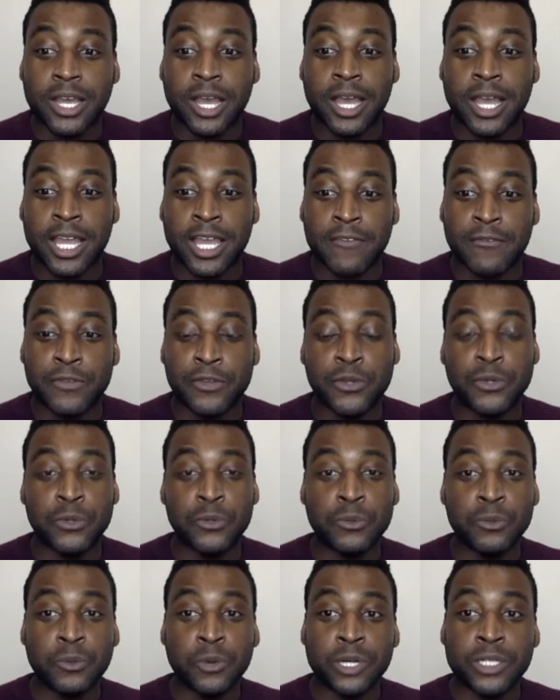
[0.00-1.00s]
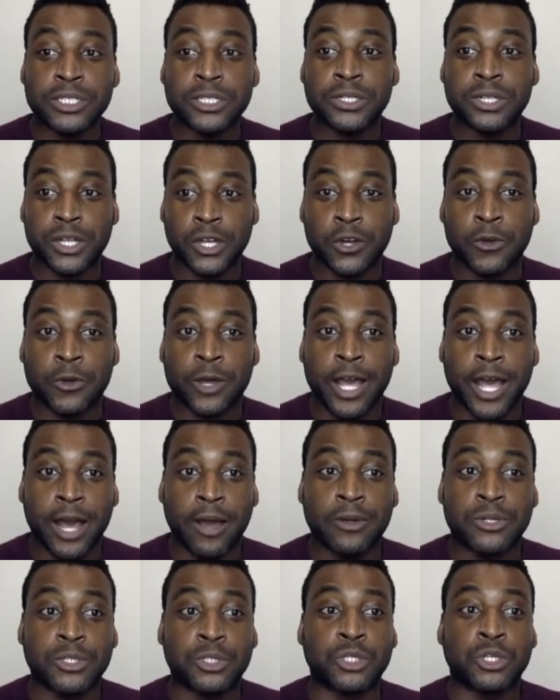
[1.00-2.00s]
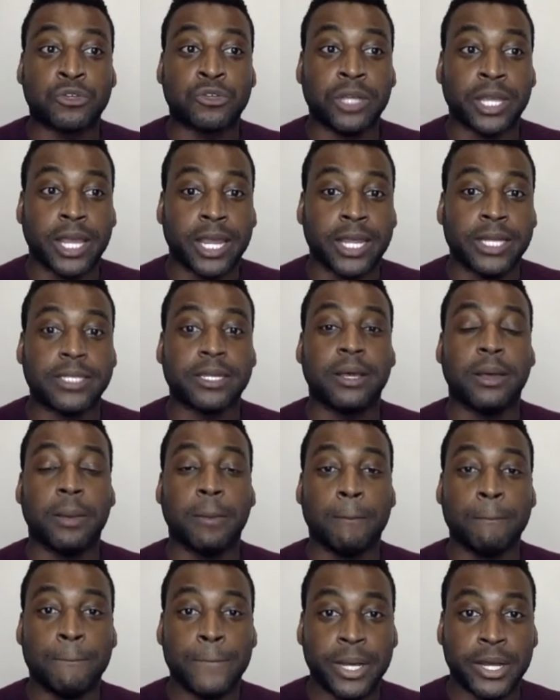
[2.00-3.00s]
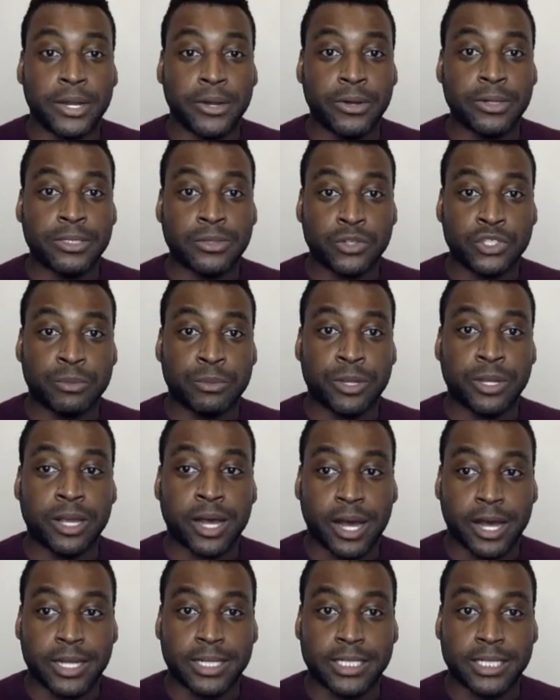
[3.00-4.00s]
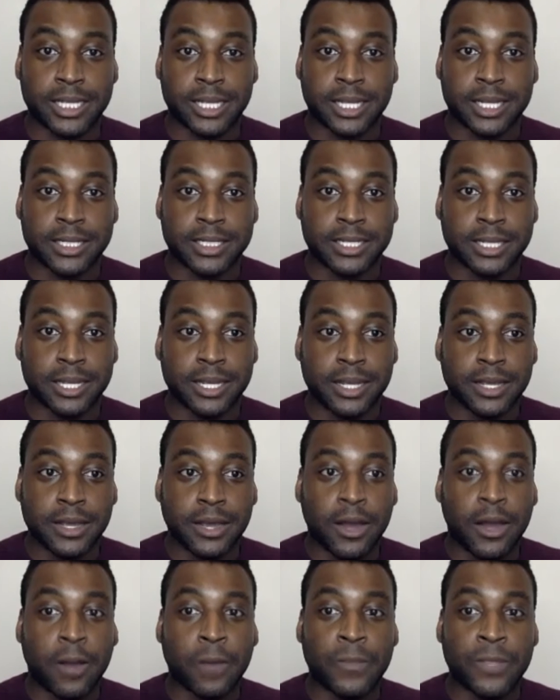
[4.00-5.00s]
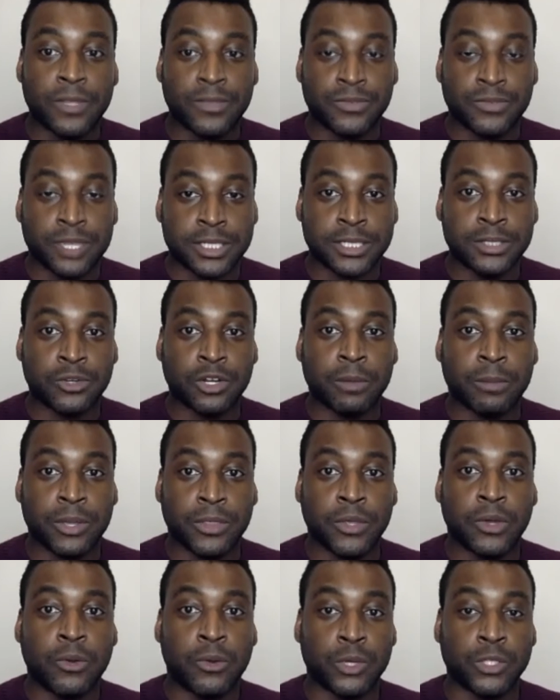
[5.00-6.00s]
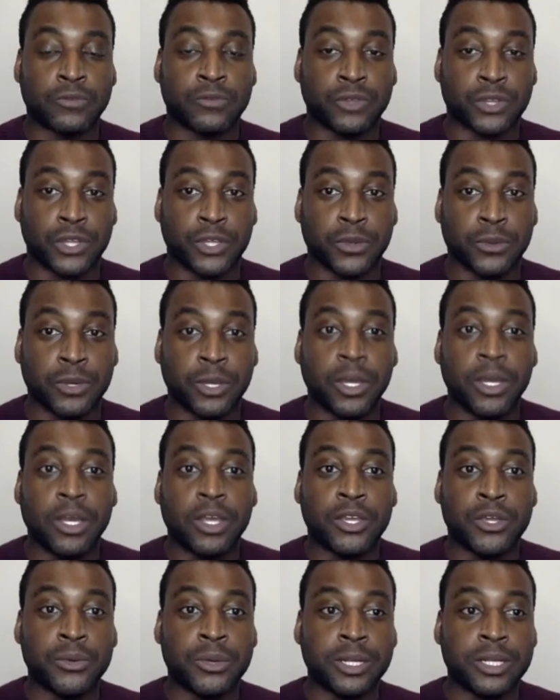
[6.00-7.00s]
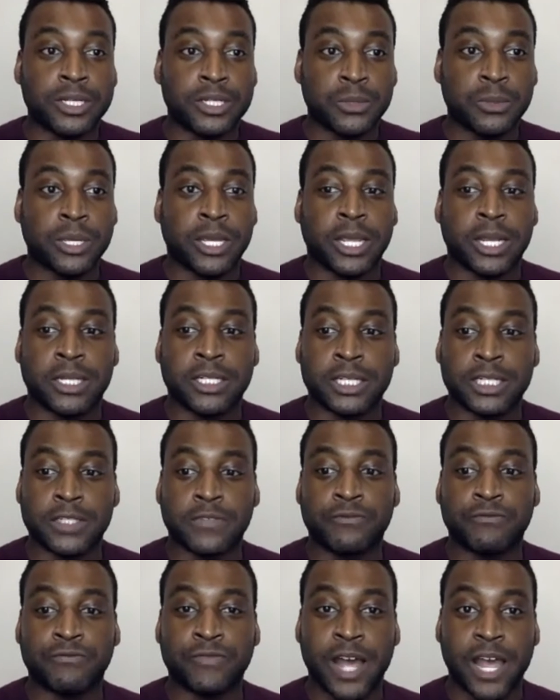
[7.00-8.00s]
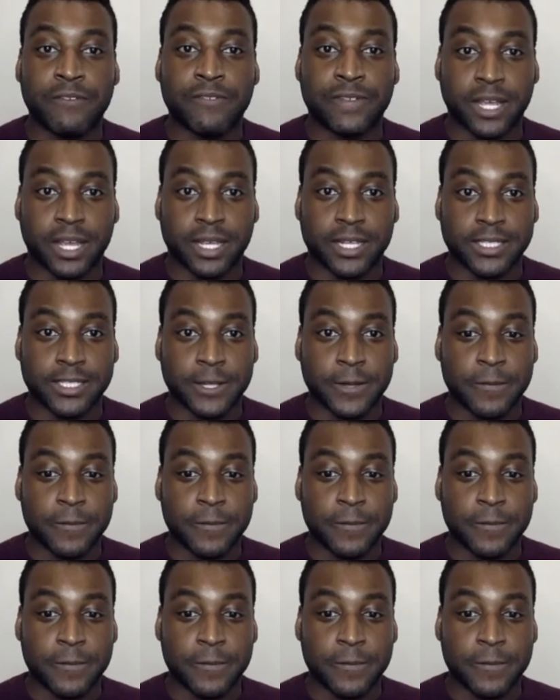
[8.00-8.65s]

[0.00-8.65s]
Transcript: If you want to know how to create better social media content, this is going to be the course for you. You get to do it in just 5 days.